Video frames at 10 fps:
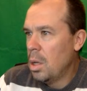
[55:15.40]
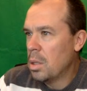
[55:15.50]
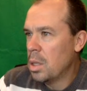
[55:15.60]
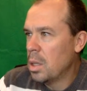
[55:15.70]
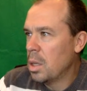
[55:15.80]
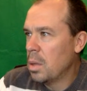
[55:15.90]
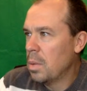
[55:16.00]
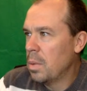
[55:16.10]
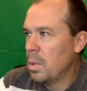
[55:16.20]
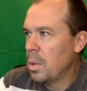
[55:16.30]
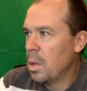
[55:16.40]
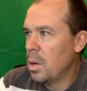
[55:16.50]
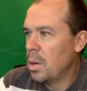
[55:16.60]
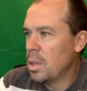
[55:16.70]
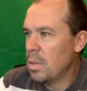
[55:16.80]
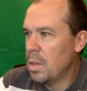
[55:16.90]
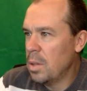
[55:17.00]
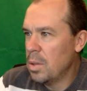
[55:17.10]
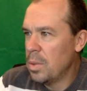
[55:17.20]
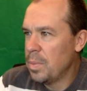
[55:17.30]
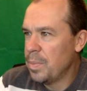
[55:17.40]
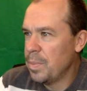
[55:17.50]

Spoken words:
Those sound like interesting videos.